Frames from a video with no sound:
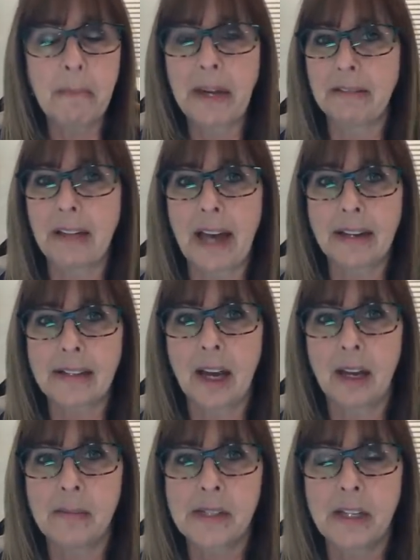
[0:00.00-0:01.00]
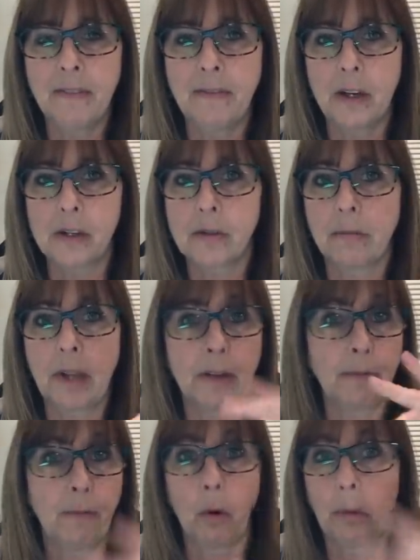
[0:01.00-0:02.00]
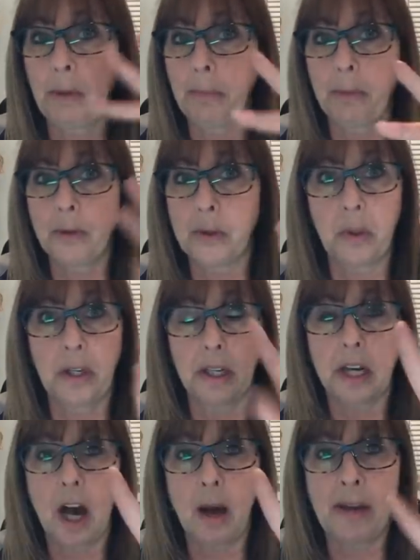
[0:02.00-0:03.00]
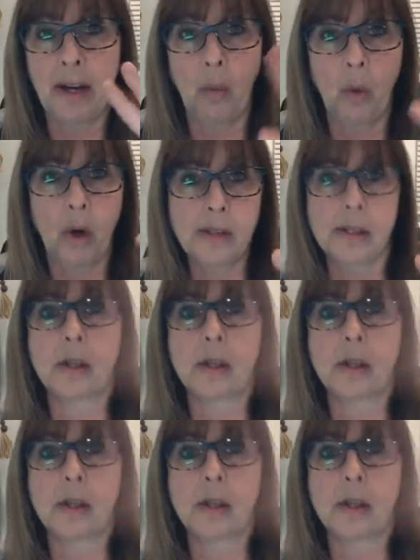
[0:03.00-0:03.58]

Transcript: But a lot of times, if there's like four people doing a comment at once,